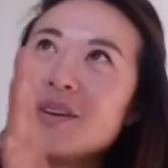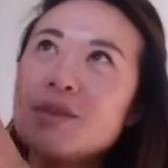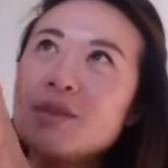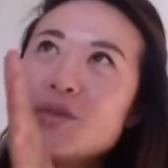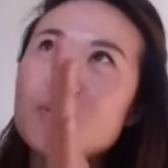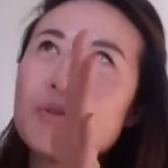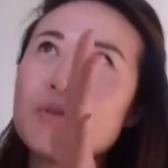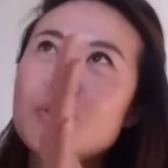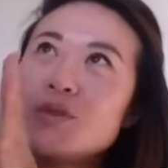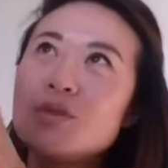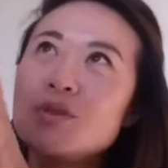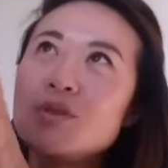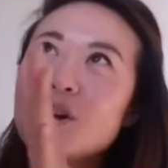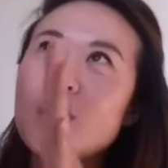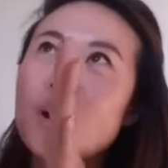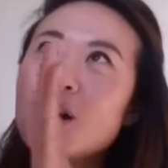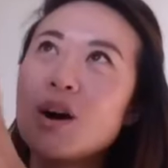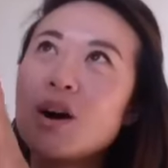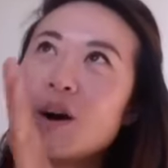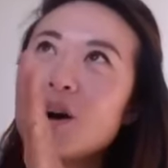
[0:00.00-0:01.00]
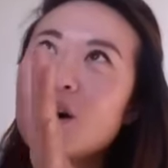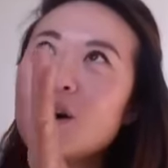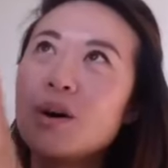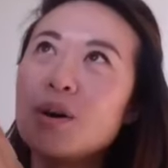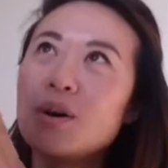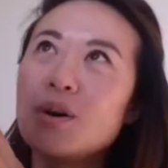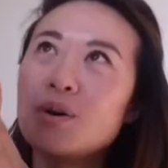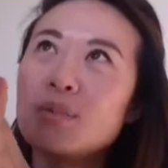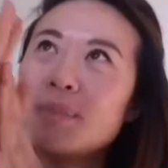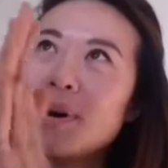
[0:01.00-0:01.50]

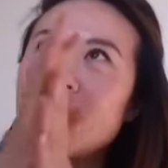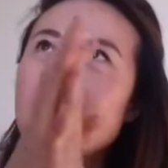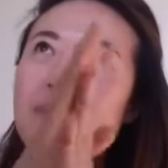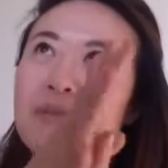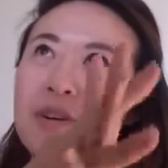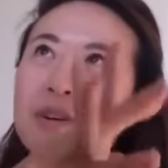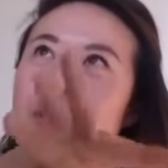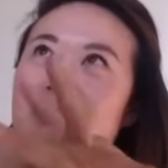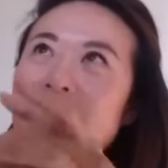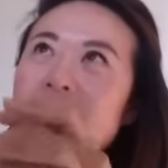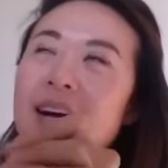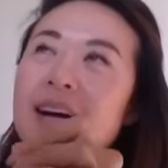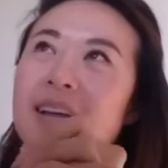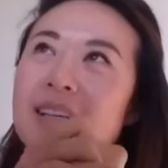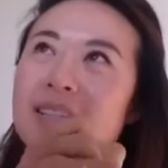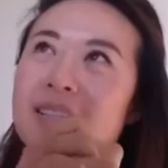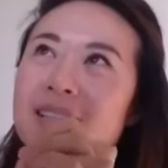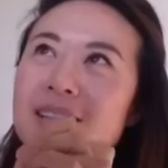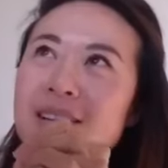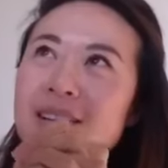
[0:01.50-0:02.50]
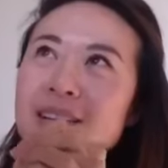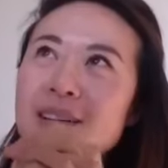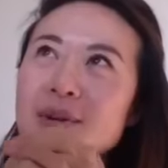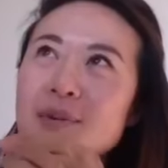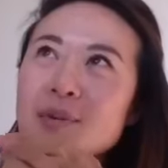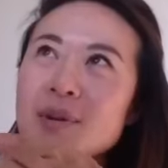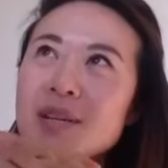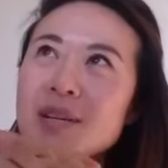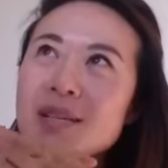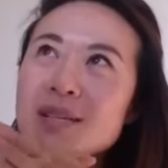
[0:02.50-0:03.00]
So my first concert
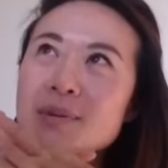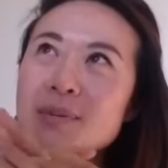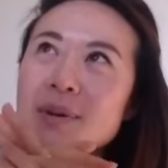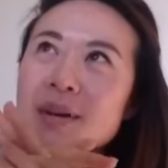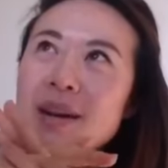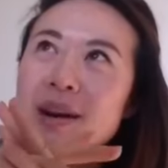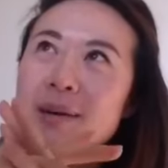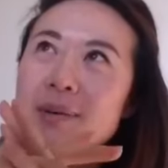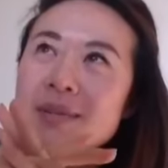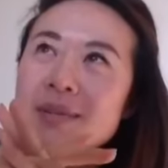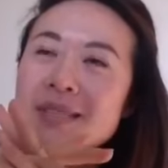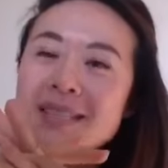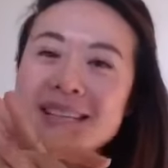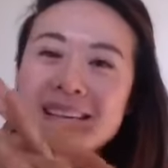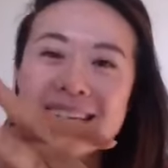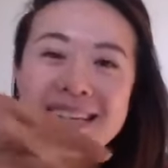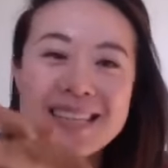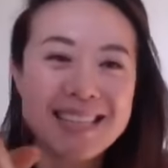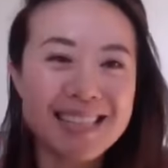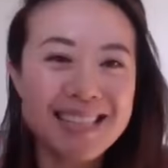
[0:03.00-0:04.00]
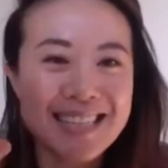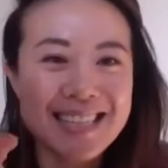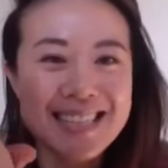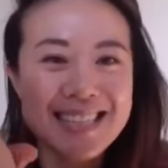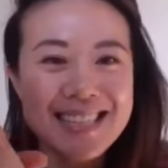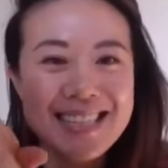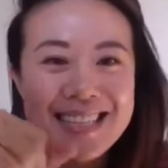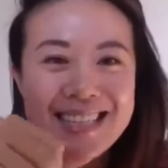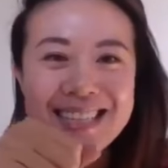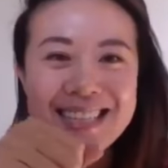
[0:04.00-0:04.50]
was when I was like
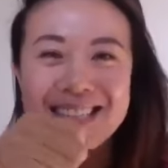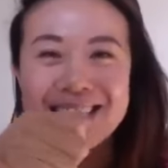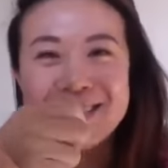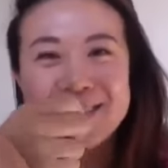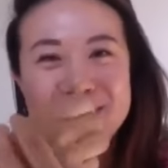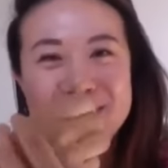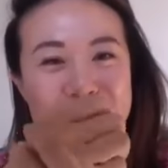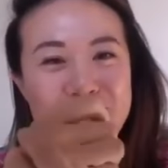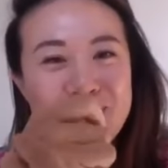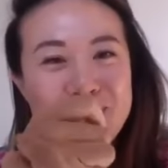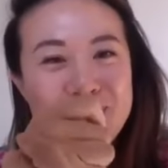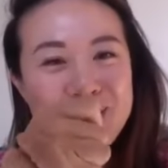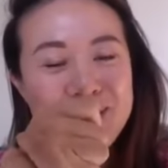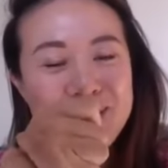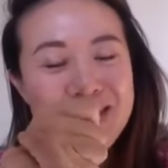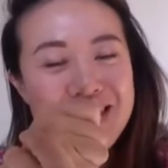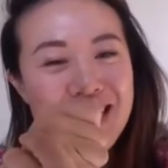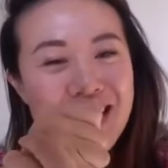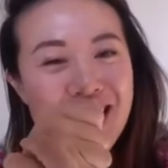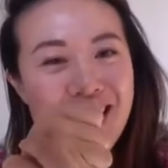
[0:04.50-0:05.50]
16 years old.